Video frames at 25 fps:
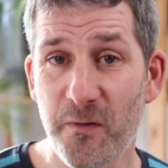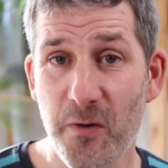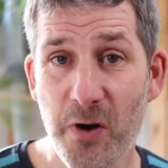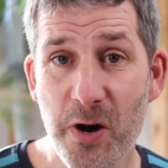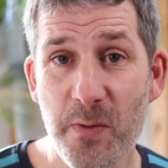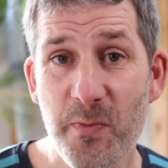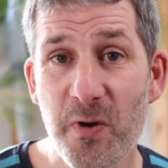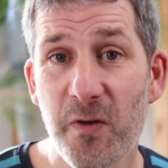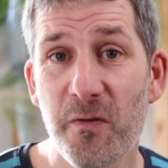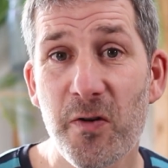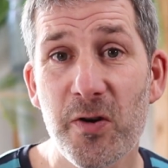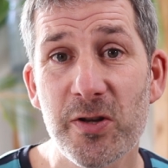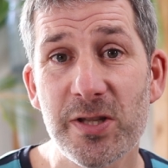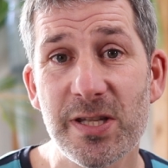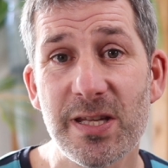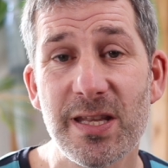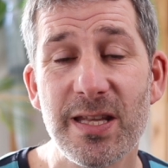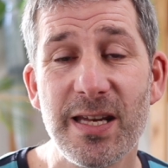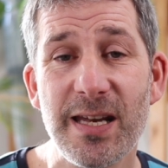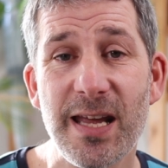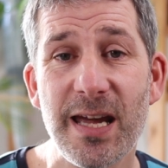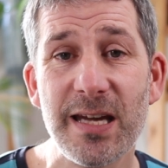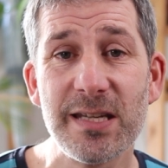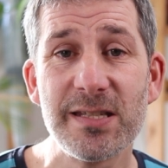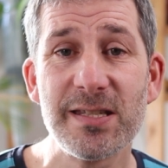before I move on to
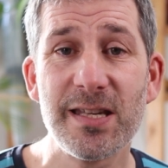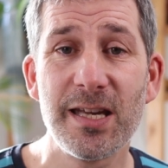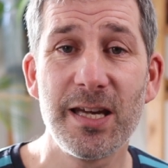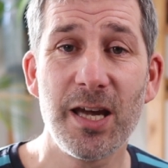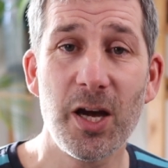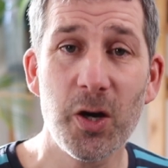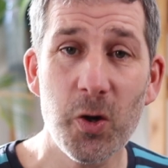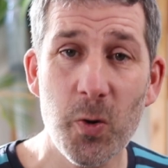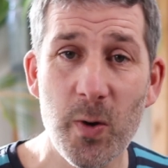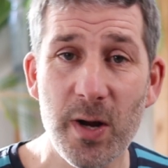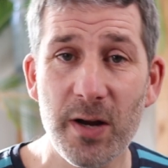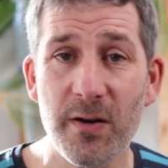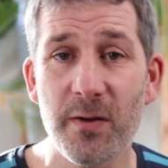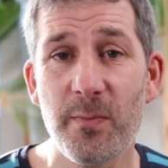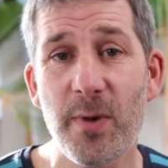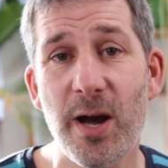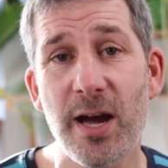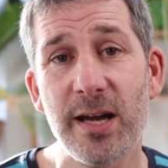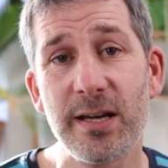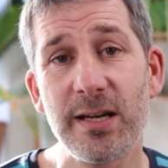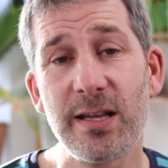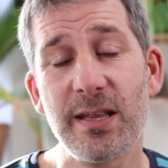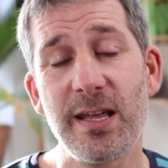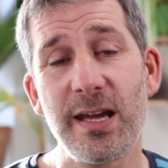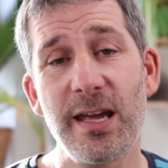the next thing, a quick
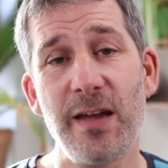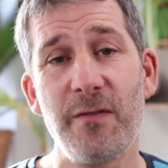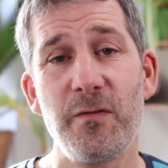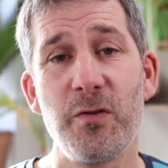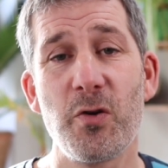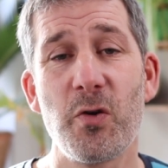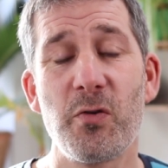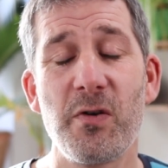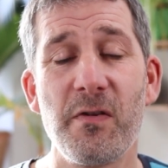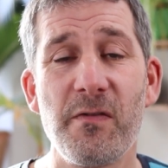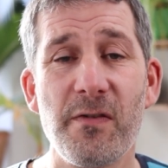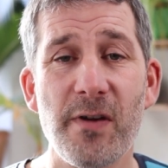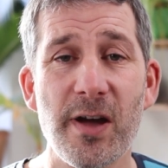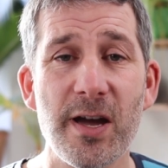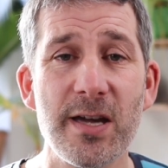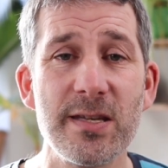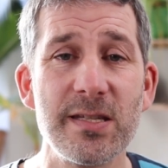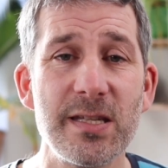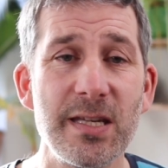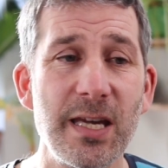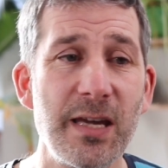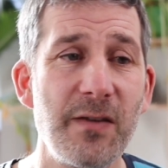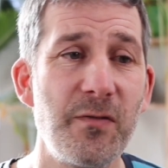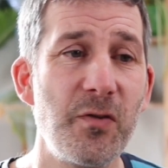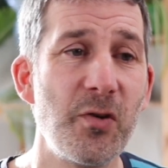reminder that if you're
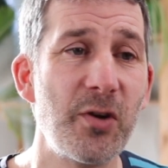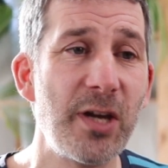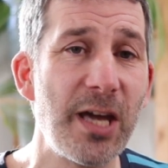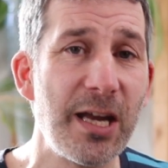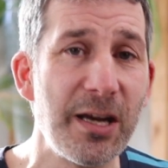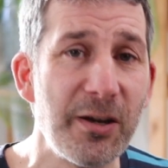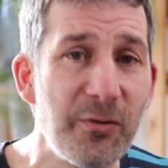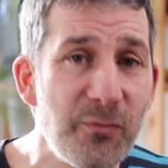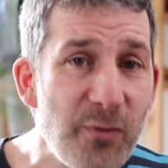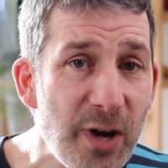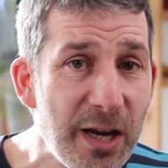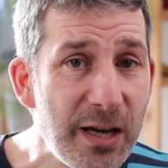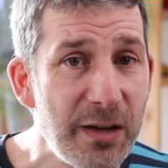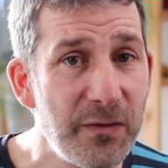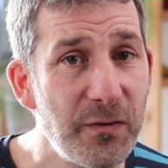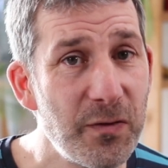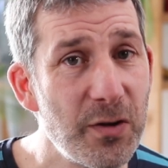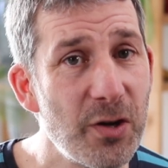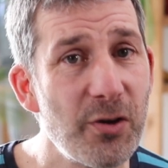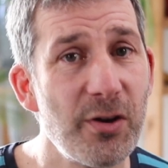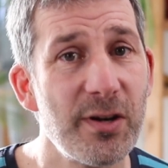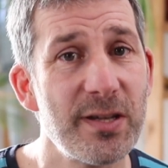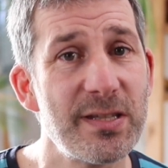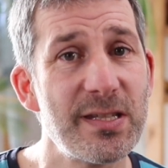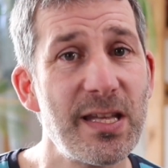revising, if you're getting ready
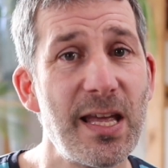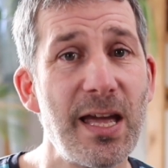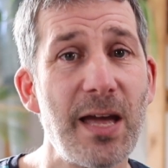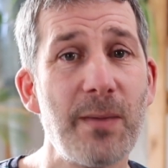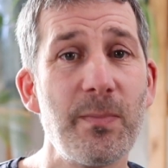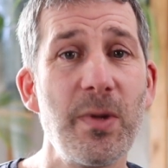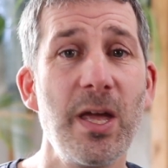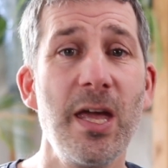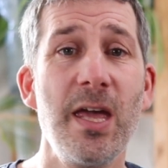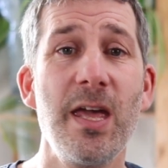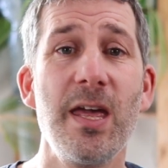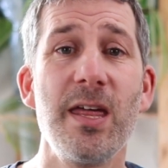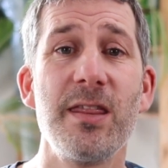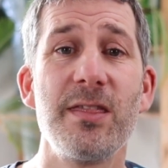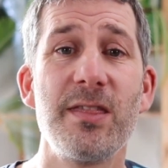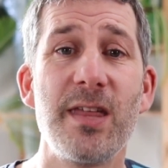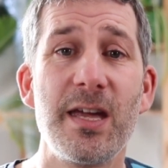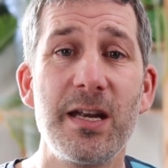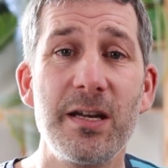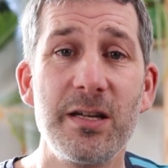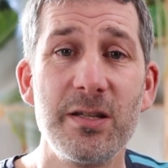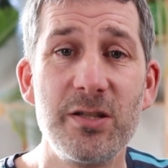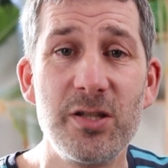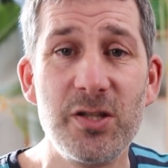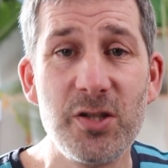for your exam,
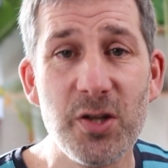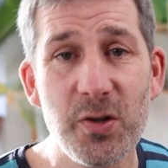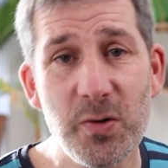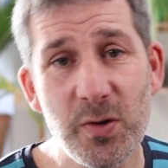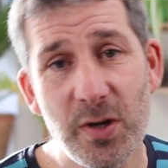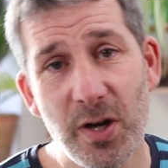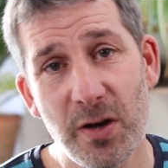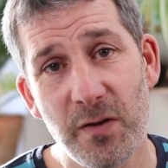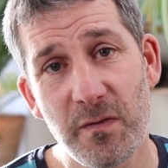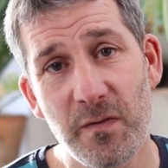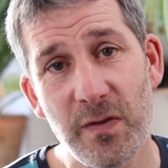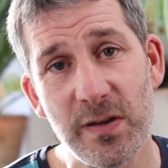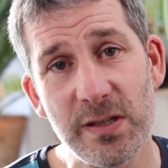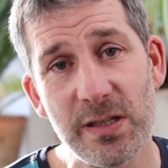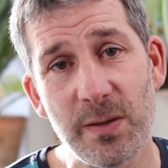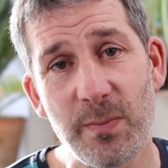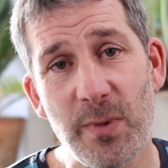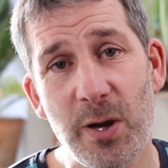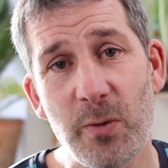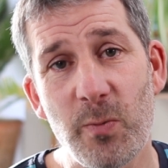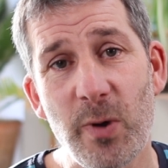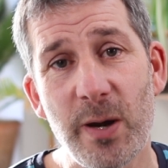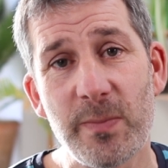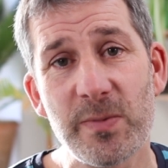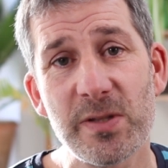then do go and visit
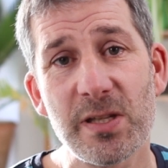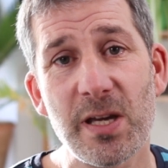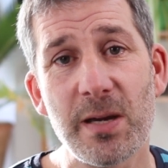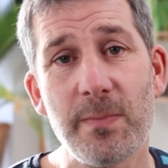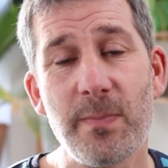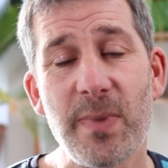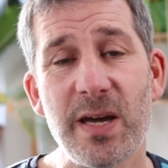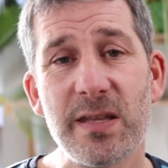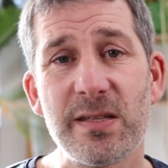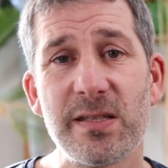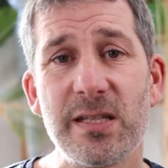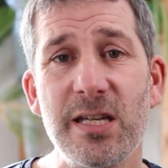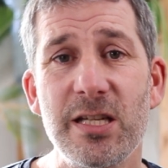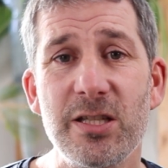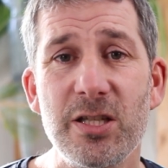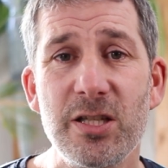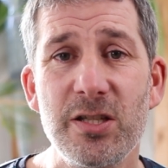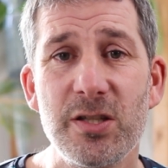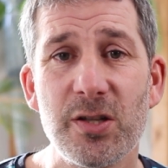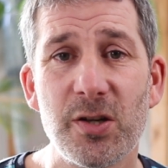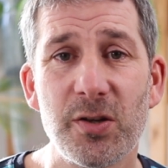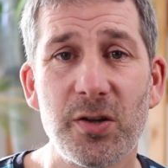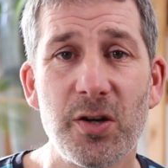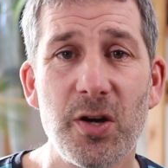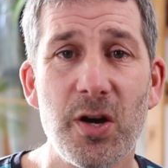my website,
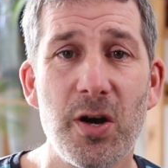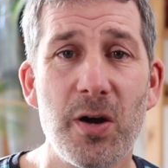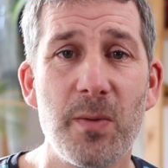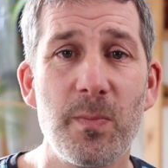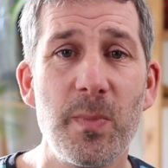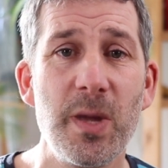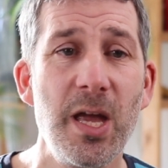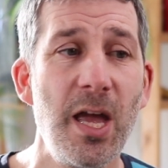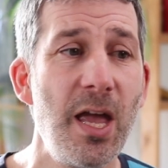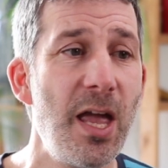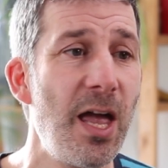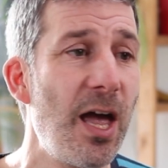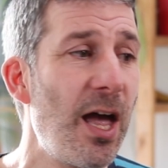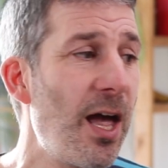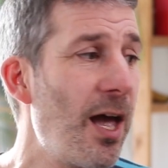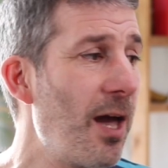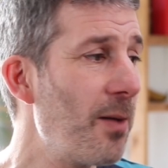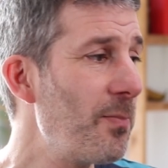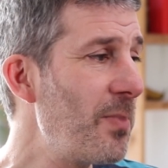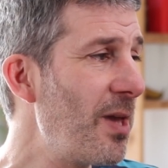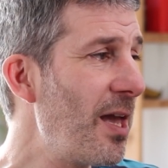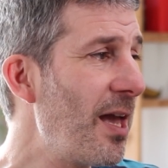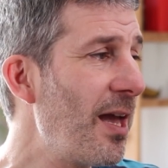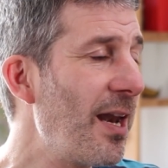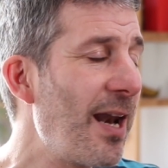mathskitchen.com.
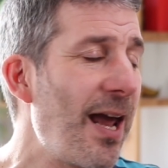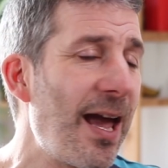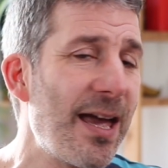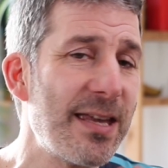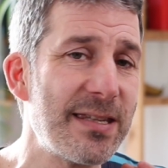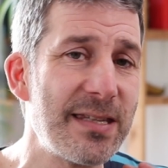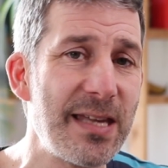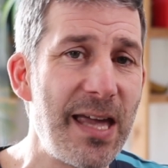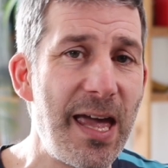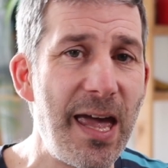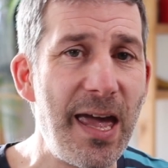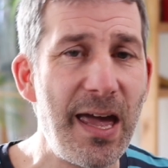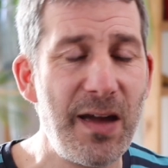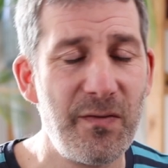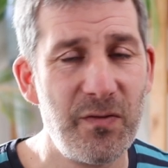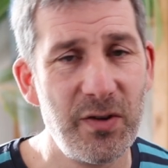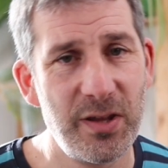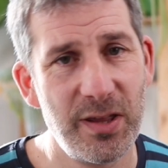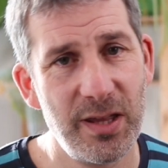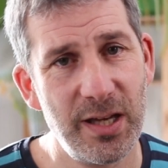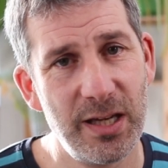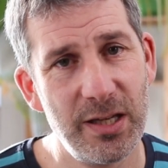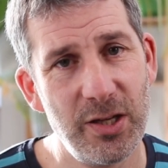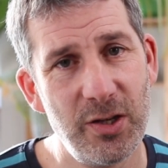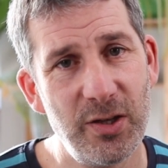It has
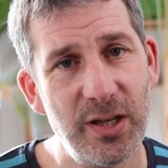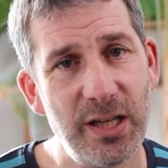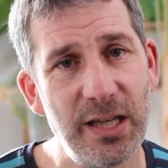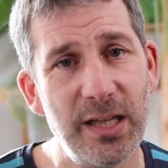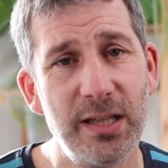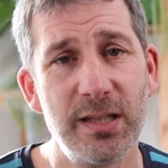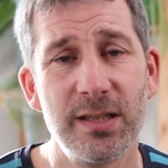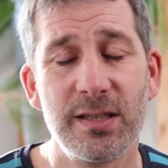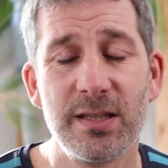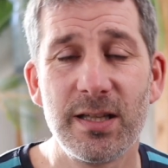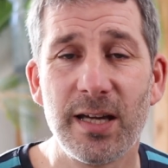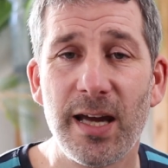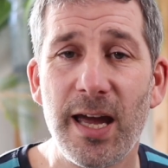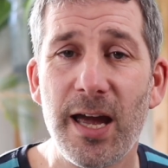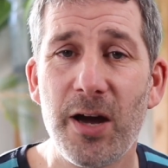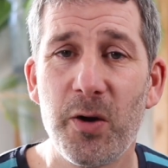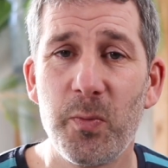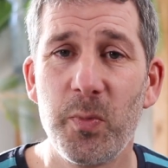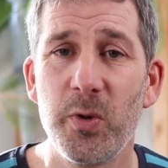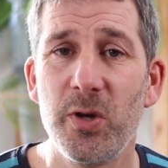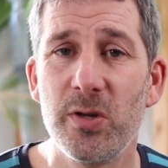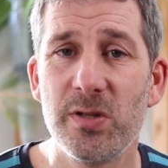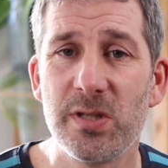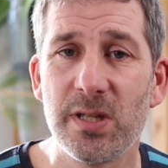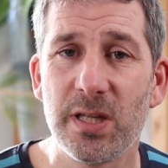everything you need to
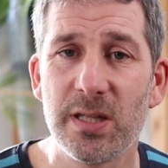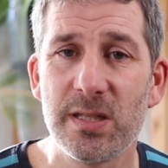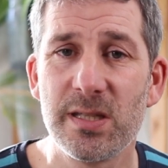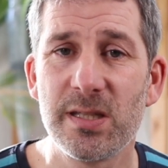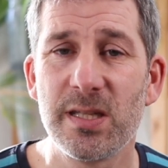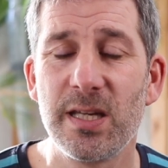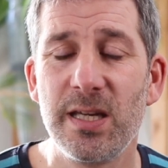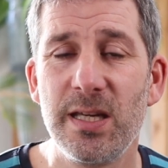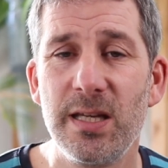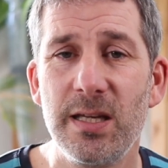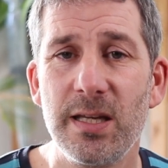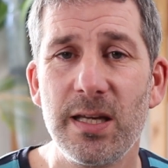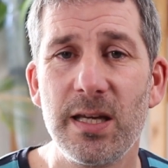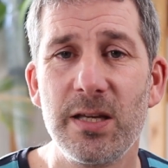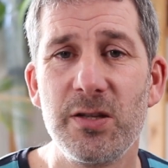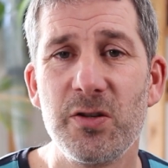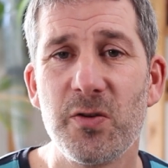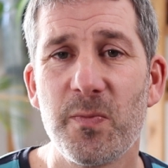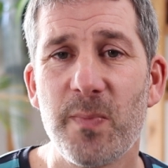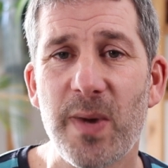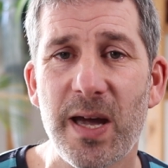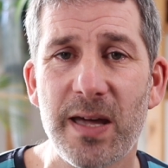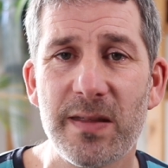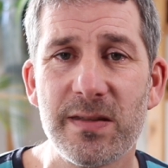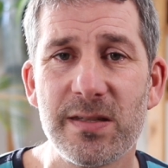help you succeed in
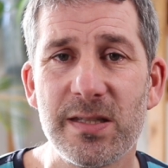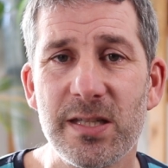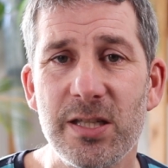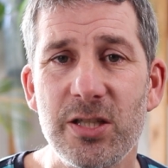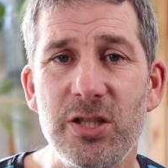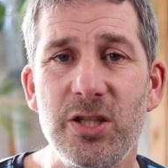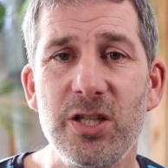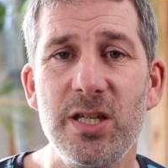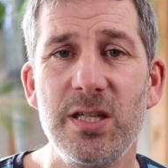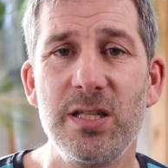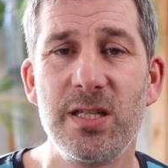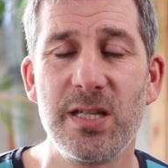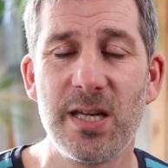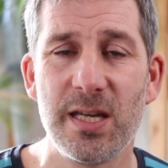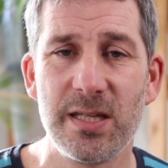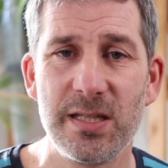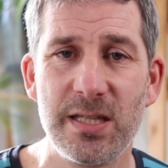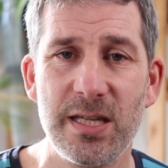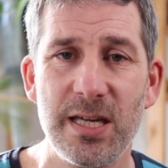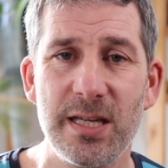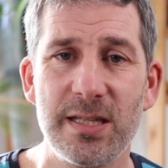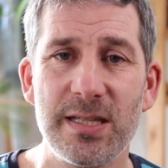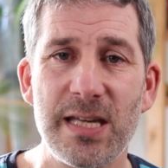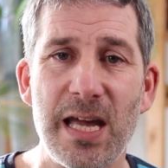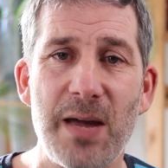your maths
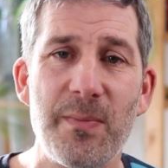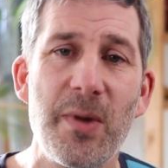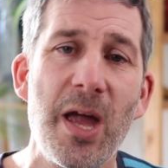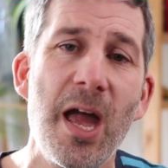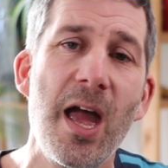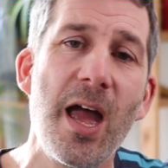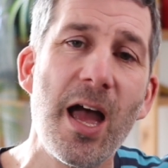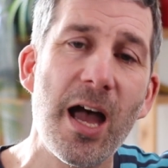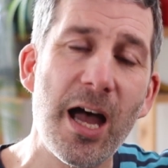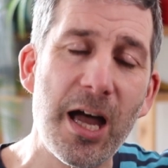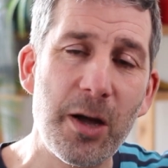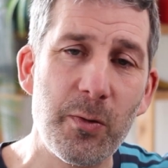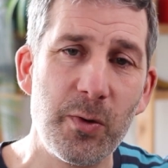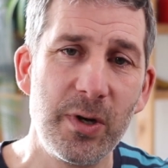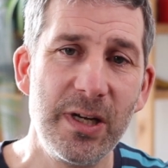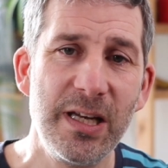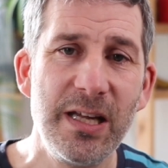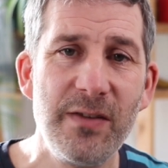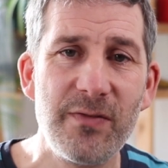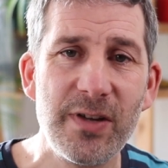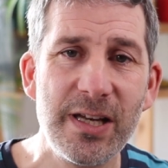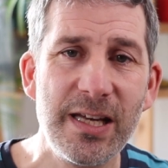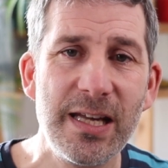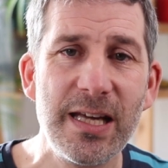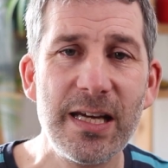GCSE exam. I will
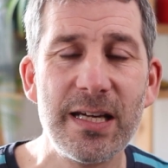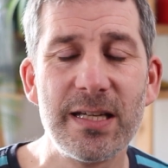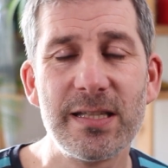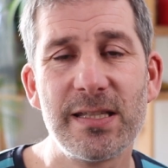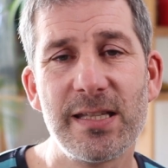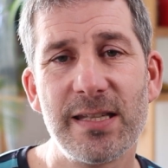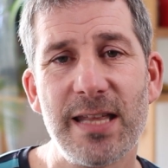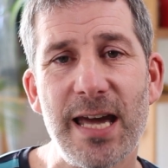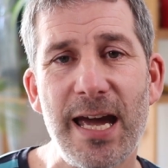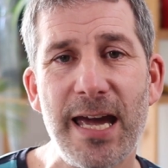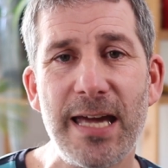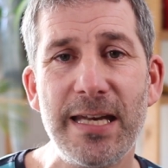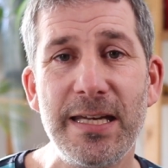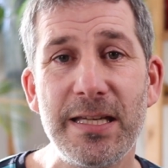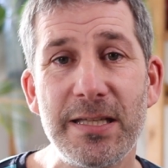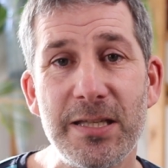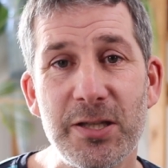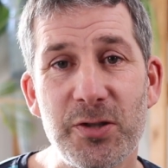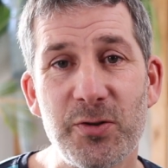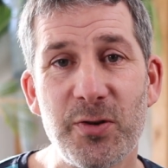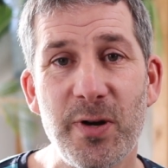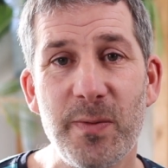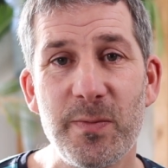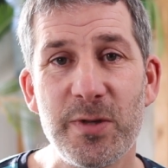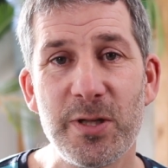leave a link to that in the
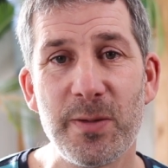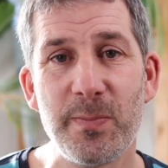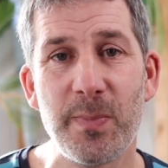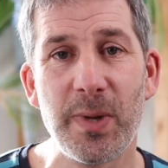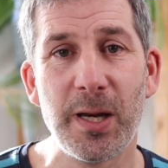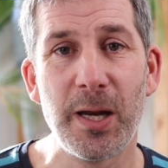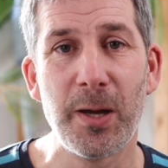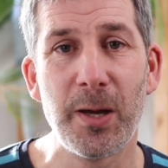description